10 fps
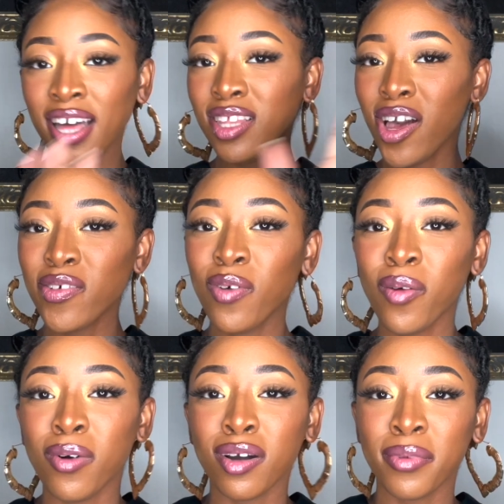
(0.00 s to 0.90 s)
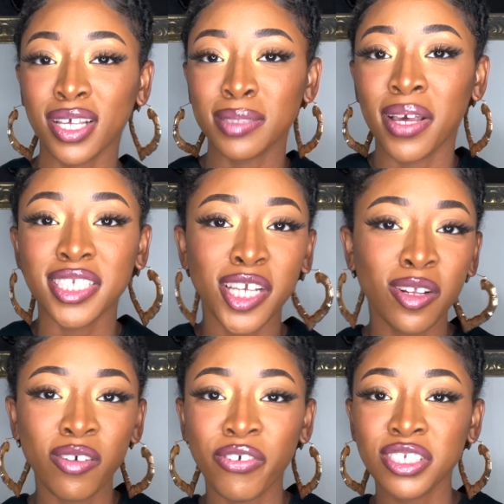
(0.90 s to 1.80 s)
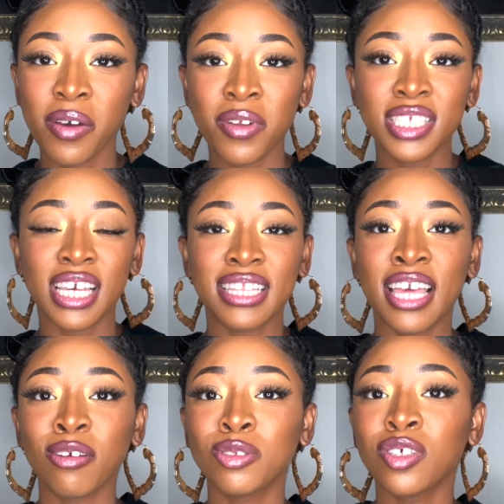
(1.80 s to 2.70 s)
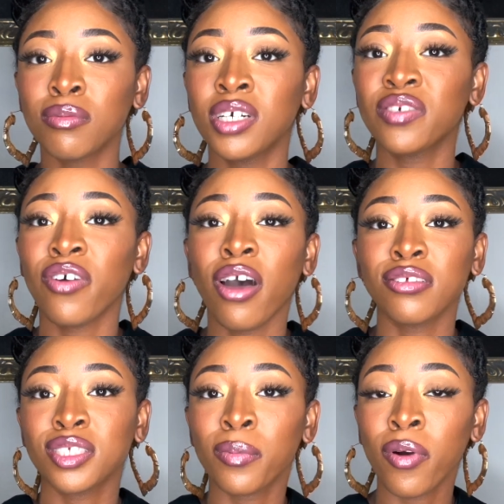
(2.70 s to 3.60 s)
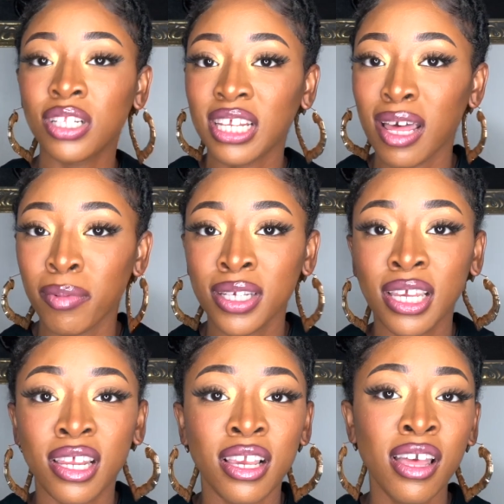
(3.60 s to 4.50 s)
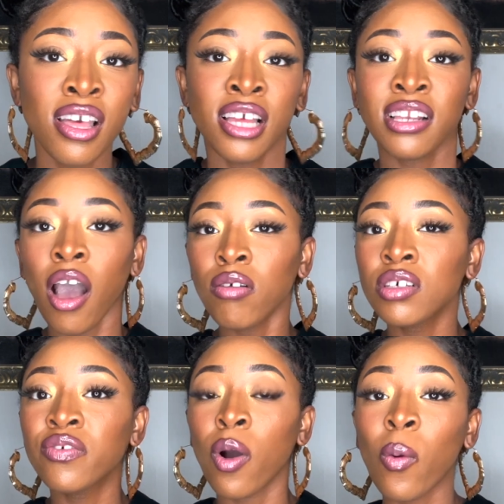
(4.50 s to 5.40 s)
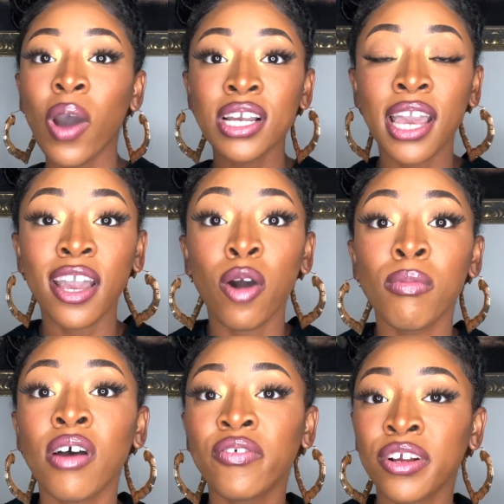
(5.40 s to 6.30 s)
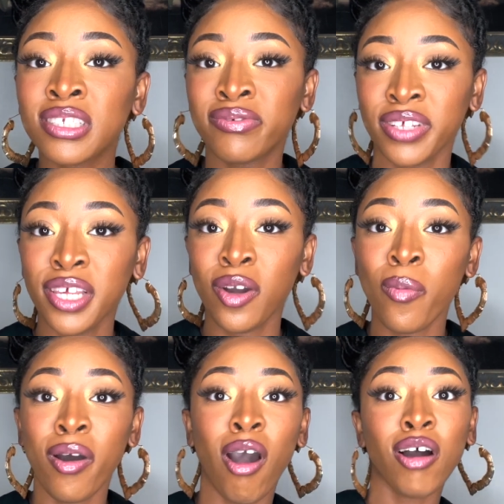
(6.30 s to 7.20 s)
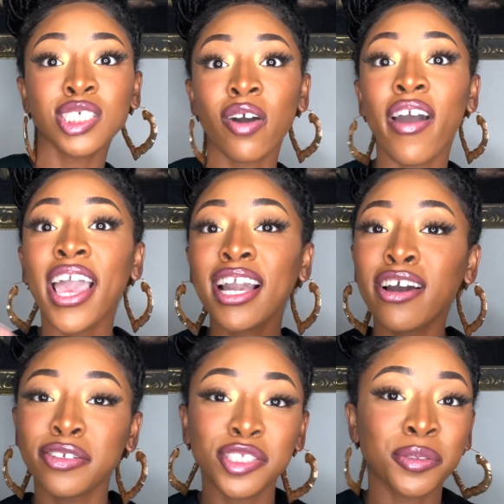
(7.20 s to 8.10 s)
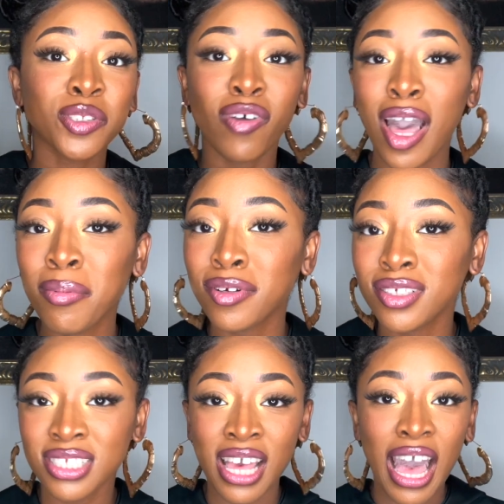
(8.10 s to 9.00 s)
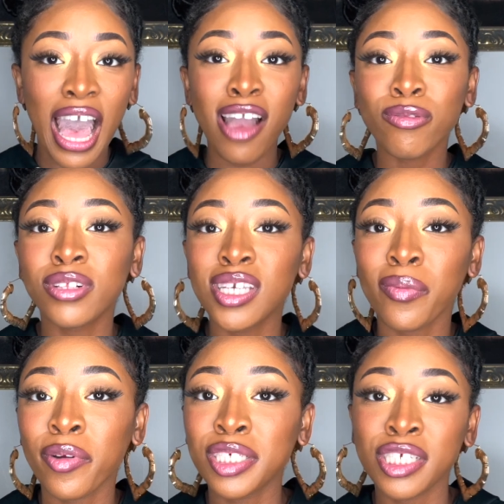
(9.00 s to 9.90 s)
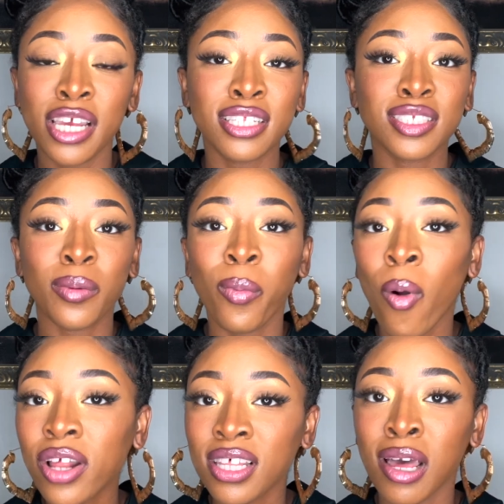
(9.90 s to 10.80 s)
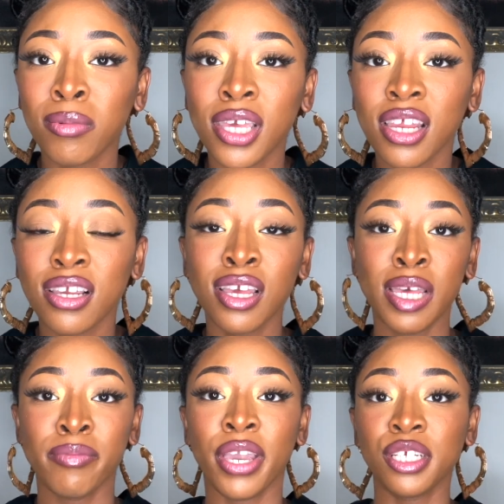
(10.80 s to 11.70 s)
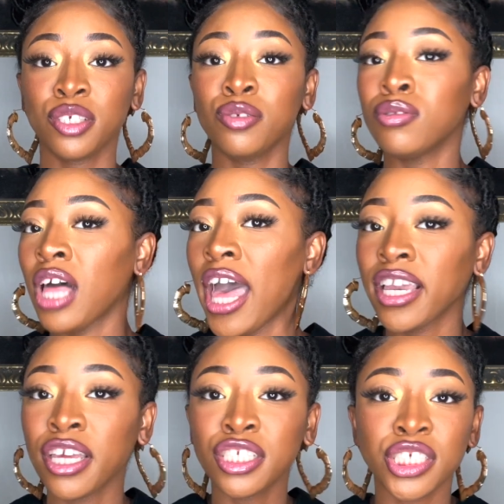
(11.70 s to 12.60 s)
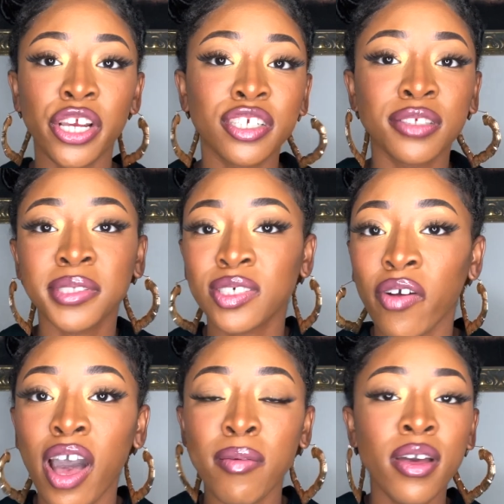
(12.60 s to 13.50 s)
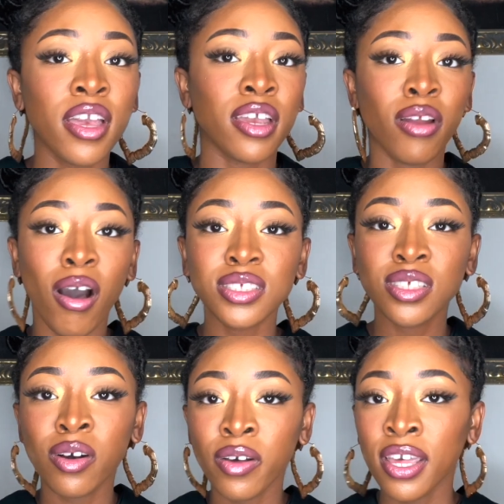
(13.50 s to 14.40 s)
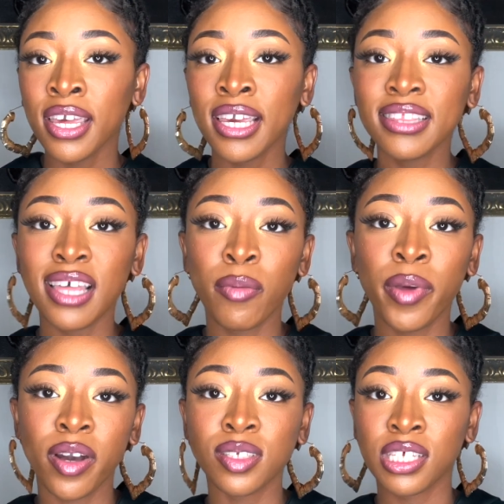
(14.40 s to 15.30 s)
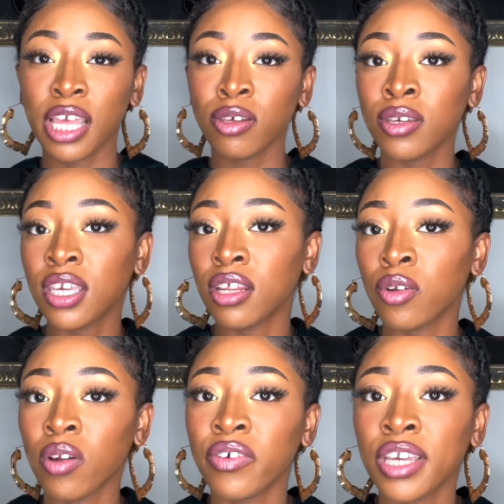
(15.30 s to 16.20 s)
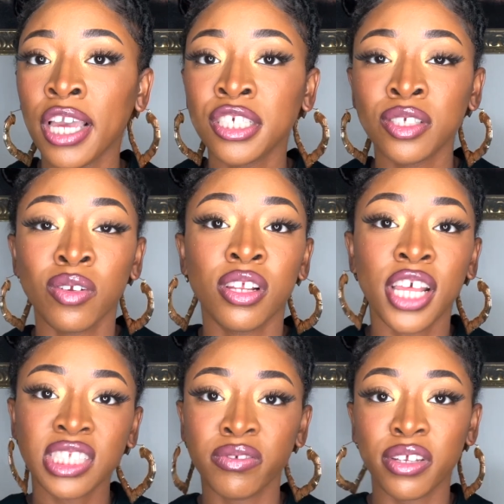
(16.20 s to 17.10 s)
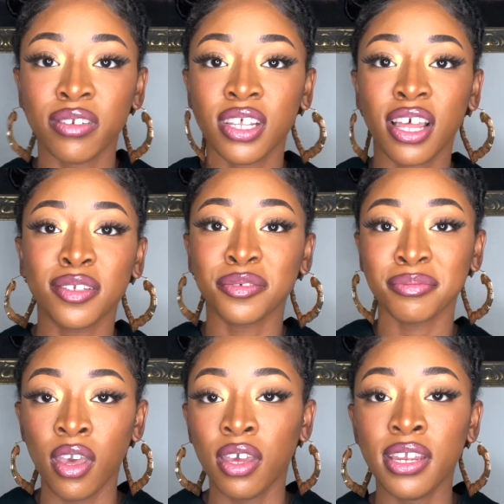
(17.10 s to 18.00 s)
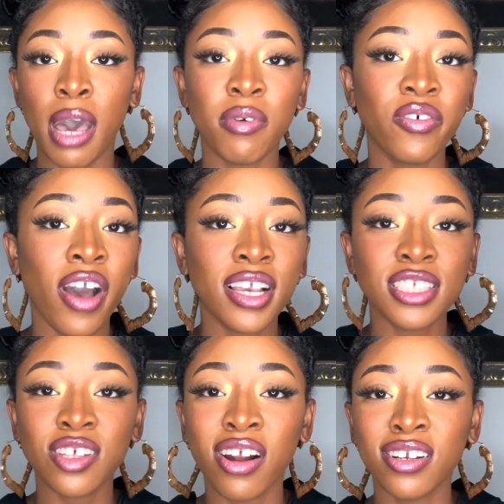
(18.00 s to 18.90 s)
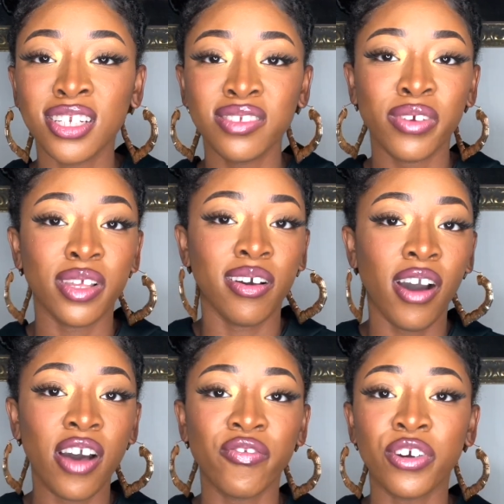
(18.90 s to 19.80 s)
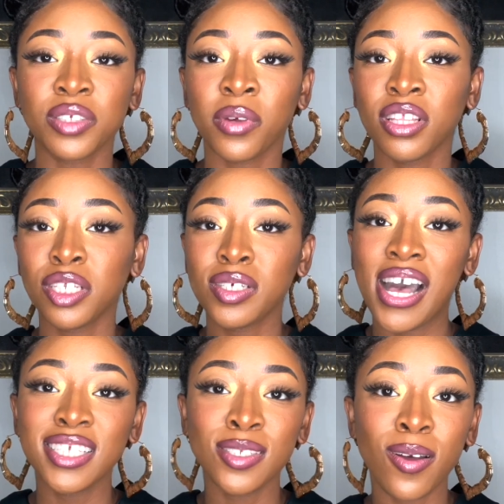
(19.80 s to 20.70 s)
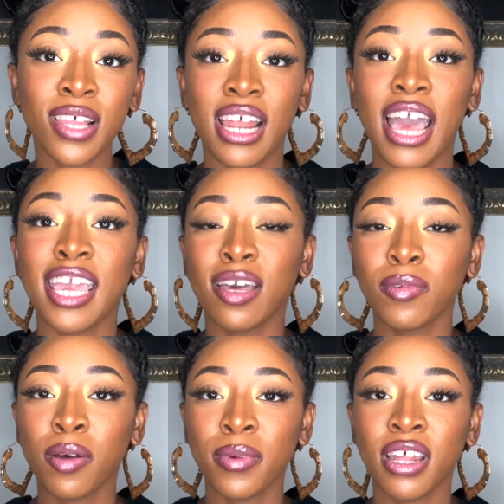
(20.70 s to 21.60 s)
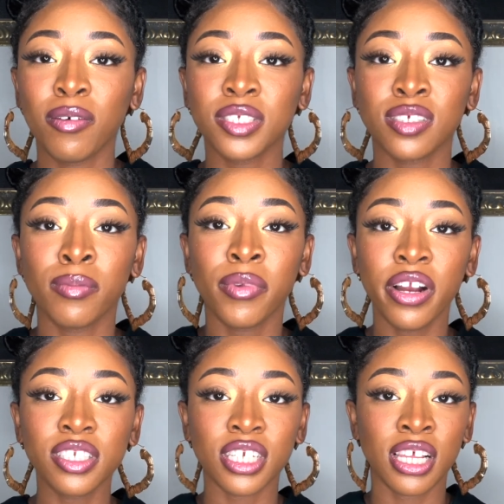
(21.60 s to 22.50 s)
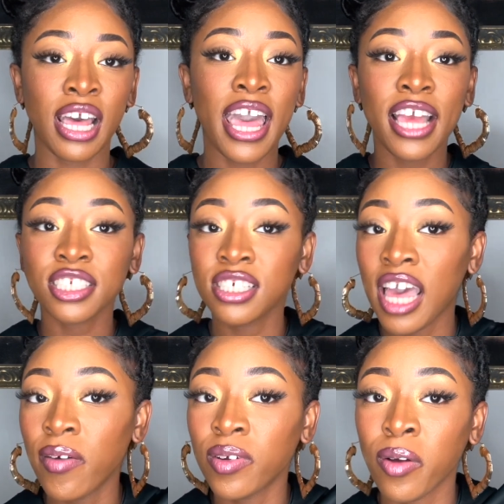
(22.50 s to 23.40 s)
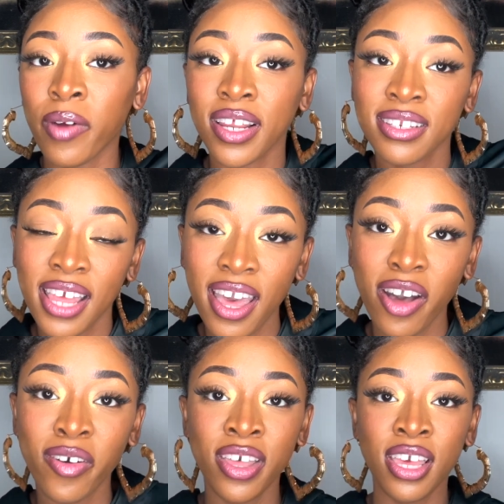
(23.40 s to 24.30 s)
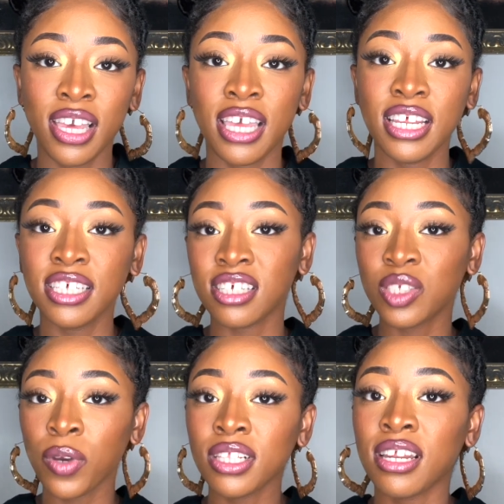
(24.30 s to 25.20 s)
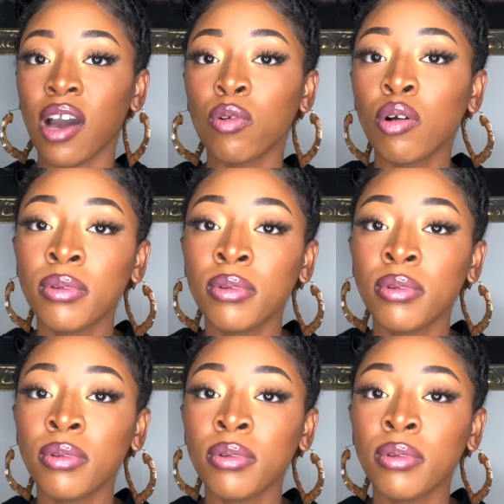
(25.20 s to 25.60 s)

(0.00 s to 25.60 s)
Hello everyone, welcome back to my channel. First, I want to say thank you so much for all the support that I've been getting, not only for one K on my first video, but also eight hundred subscribers. I really appreciate the support that I'm getting. Make sure you like, share, subscribe, and also hit that bell so that you can get a notification on the next video that I do. Now, before I get started in this video, I first want to let you guys know that I am coming out with some merch, and I actually have it on right now. It is a tweet that I will